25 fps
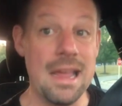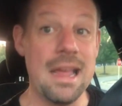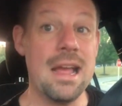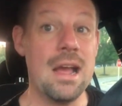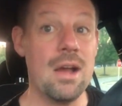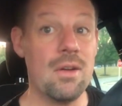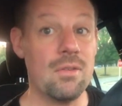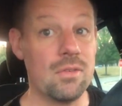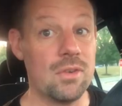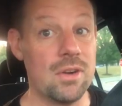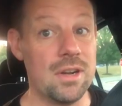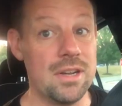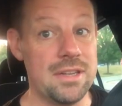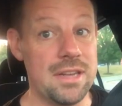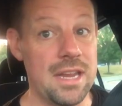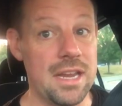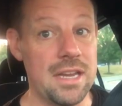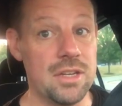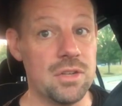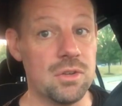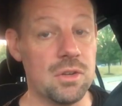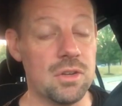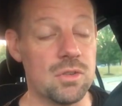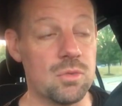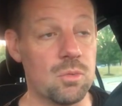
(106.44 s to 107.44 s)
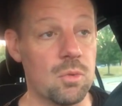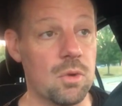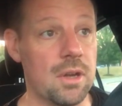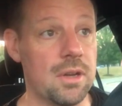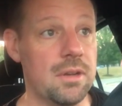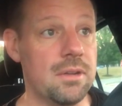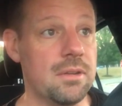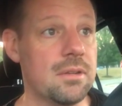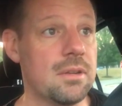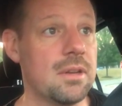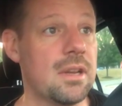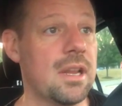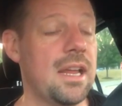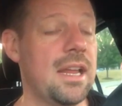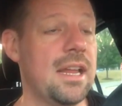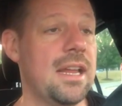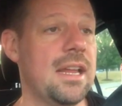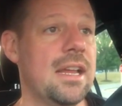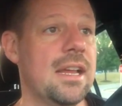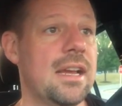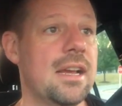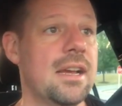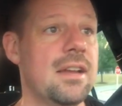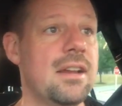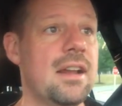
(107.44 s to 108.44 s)
however, a dangerous one.
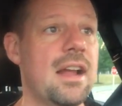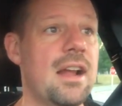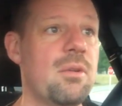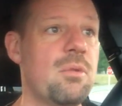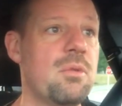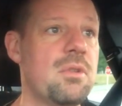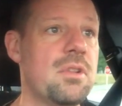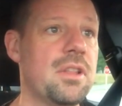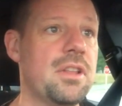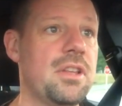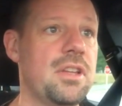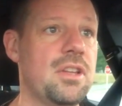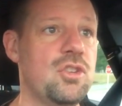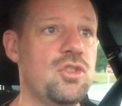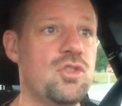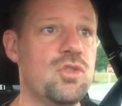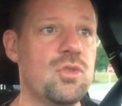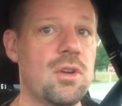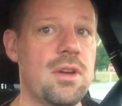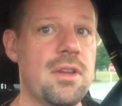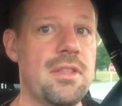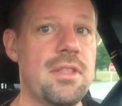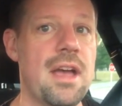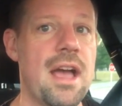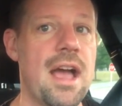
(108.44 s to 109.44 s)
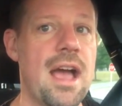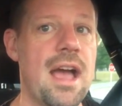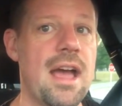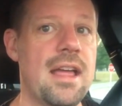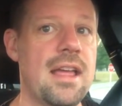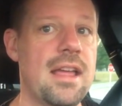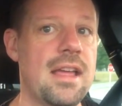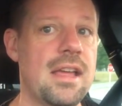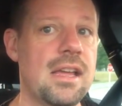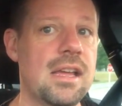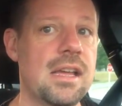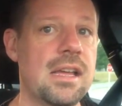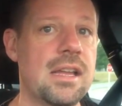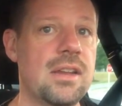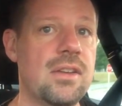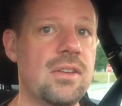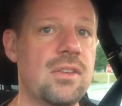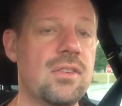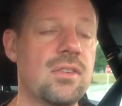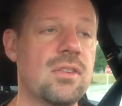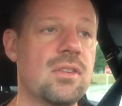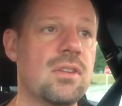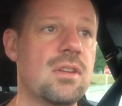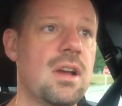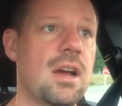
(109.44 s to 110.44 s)
And I really enjoy that.
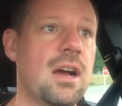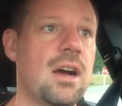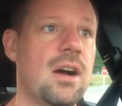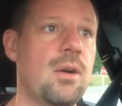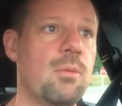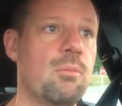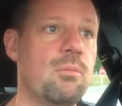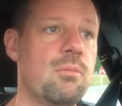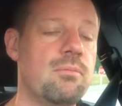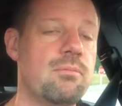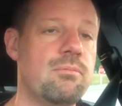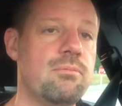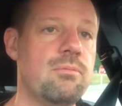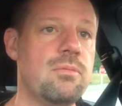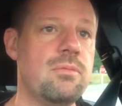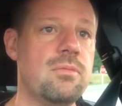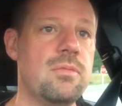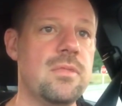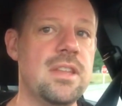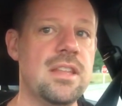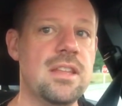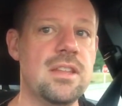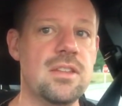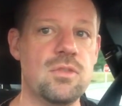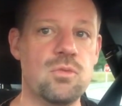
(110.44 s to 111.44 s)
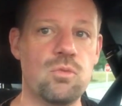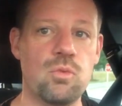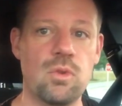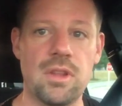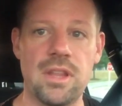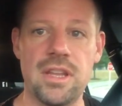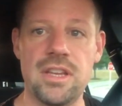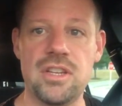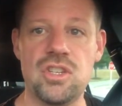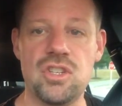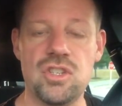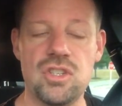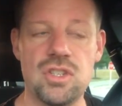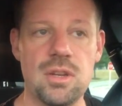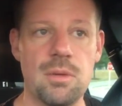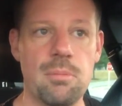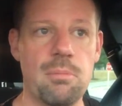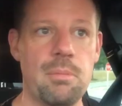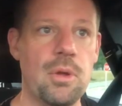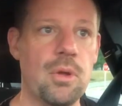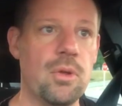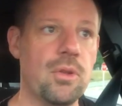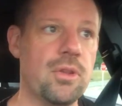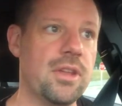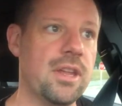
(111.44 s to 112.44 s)
And um, is
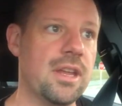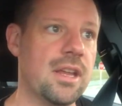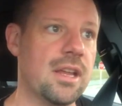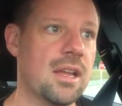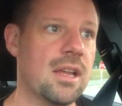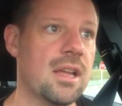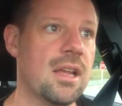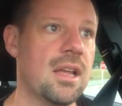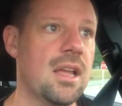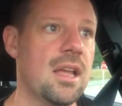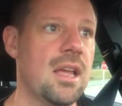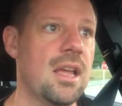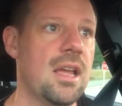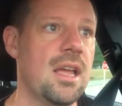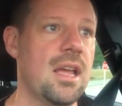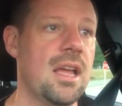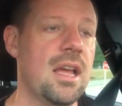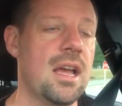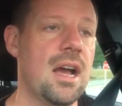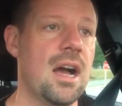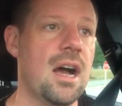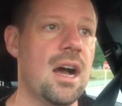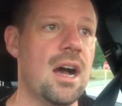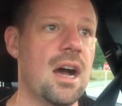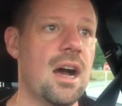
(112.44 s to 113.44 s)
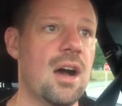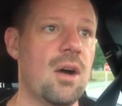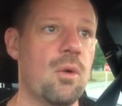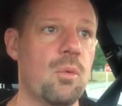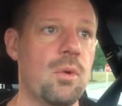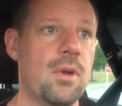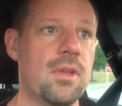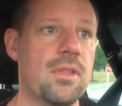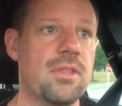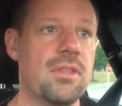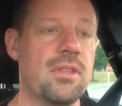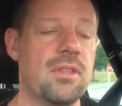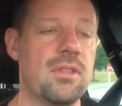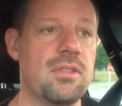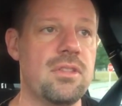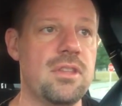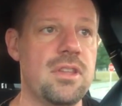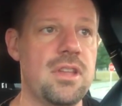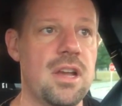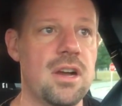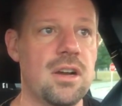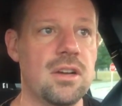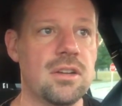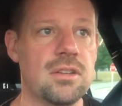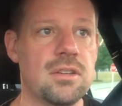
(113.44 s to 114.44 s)
relationship building uh, with the
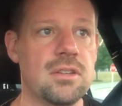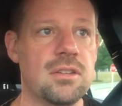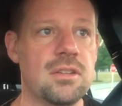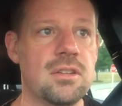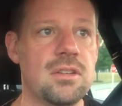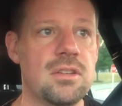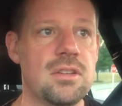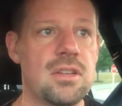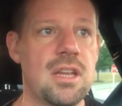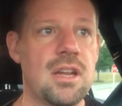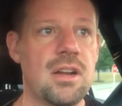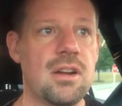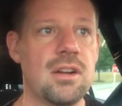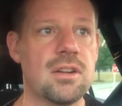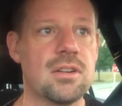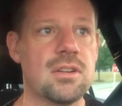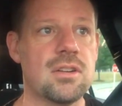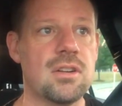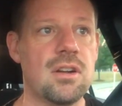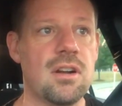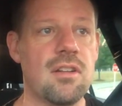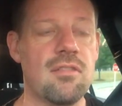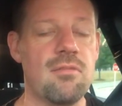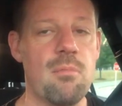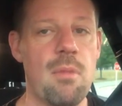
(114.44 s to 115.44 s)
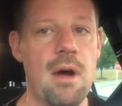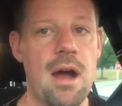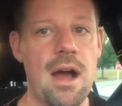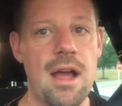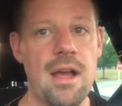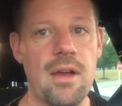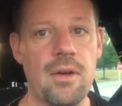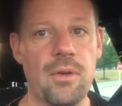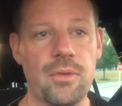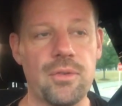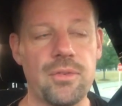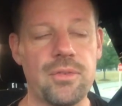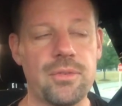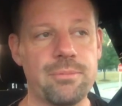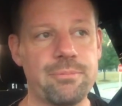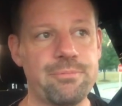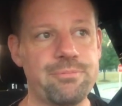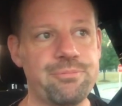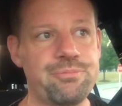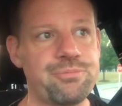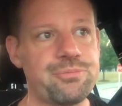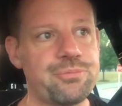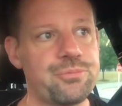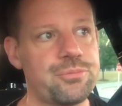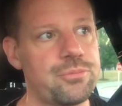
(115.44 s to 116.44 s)
young character of Miles.
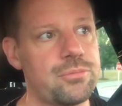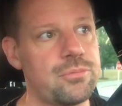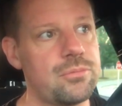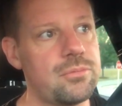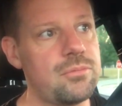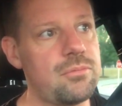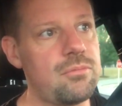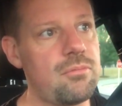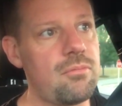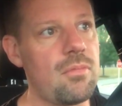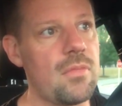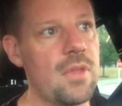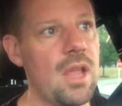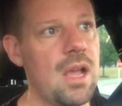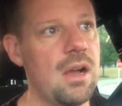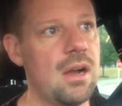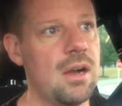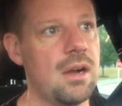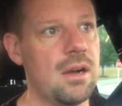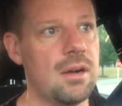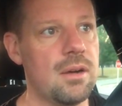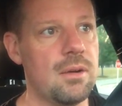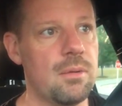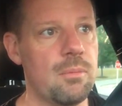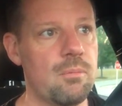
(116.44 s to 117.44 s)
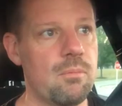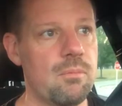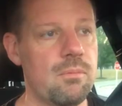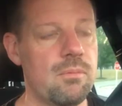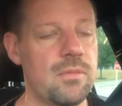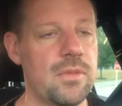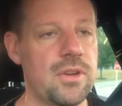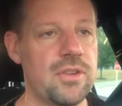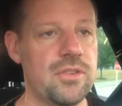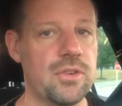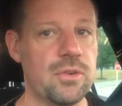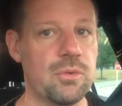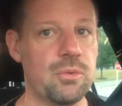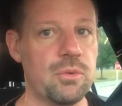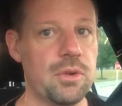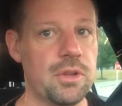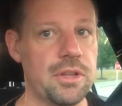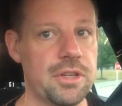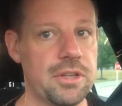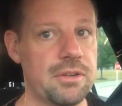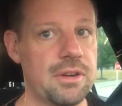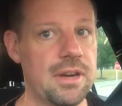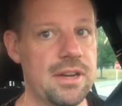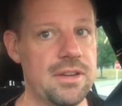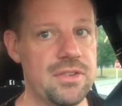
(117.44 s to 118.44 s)
Um, there's a
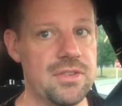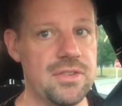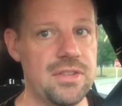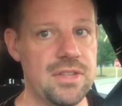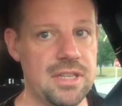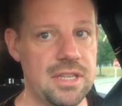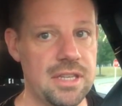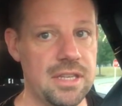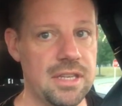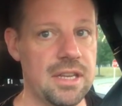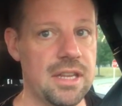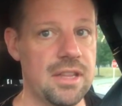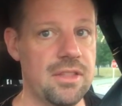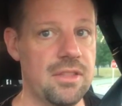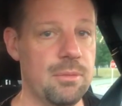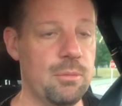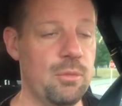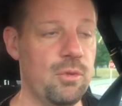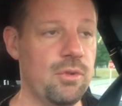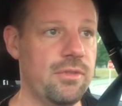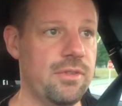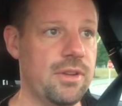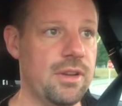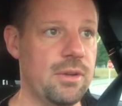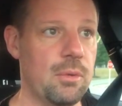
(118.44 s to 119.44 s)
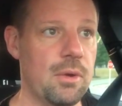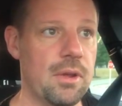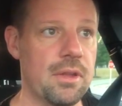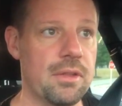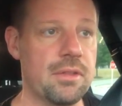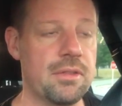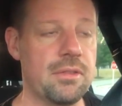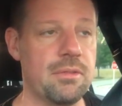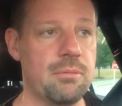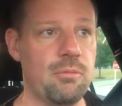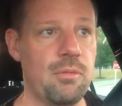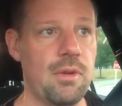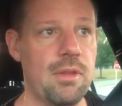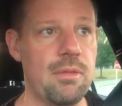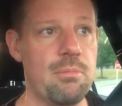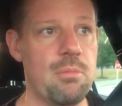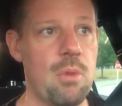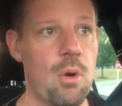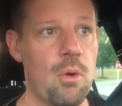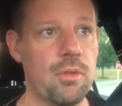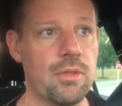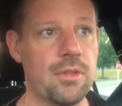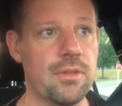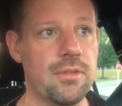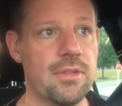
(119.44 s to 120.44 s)
really great scene in the movie with with
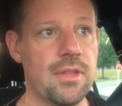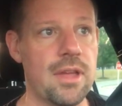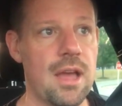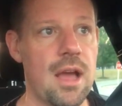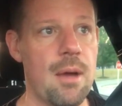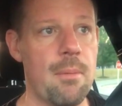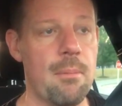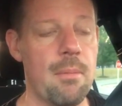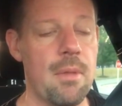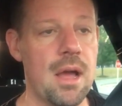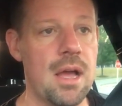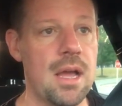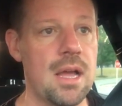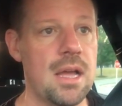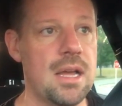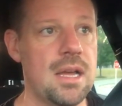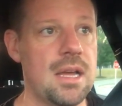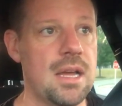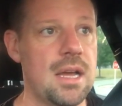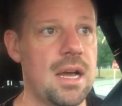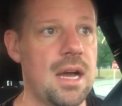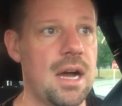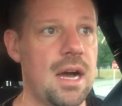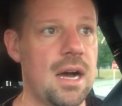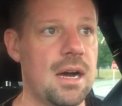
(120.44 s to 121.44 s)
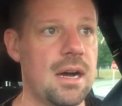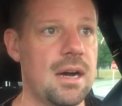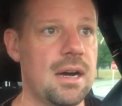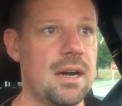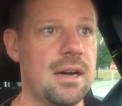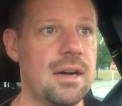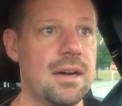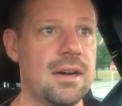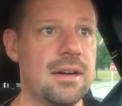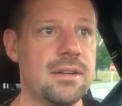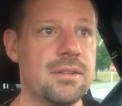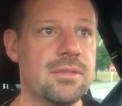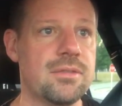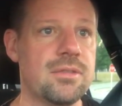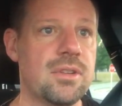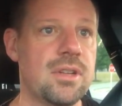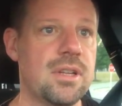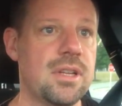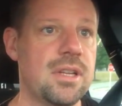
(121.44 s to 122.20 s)
both of them. Uh,